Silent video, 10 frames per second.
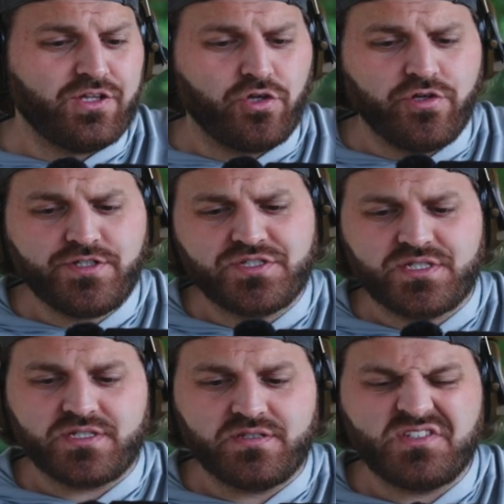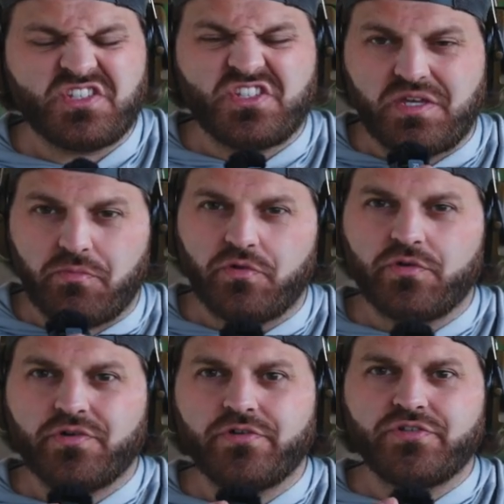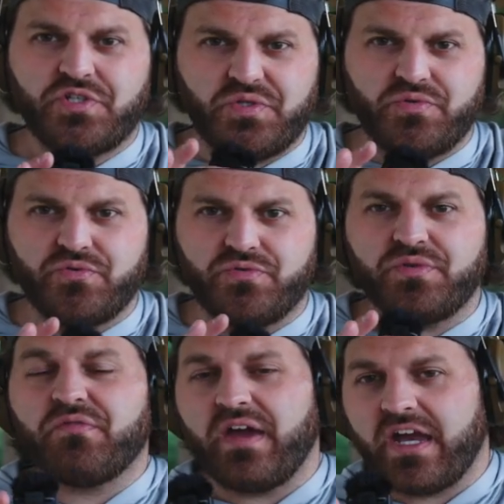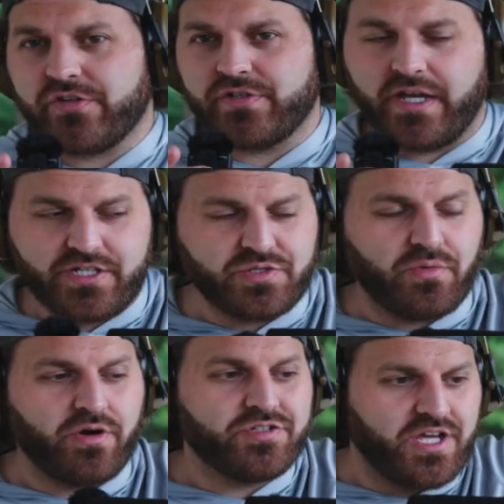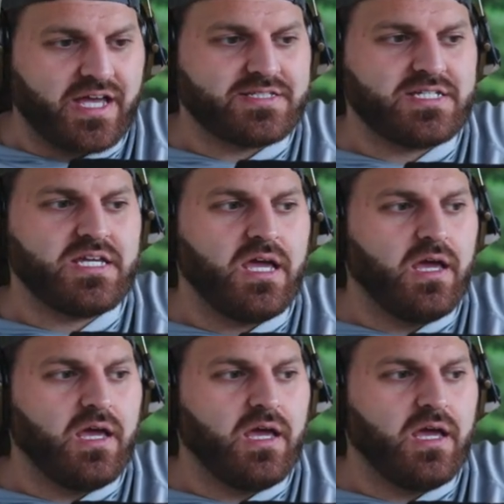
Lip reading: looks similar to the factory HMR chassis,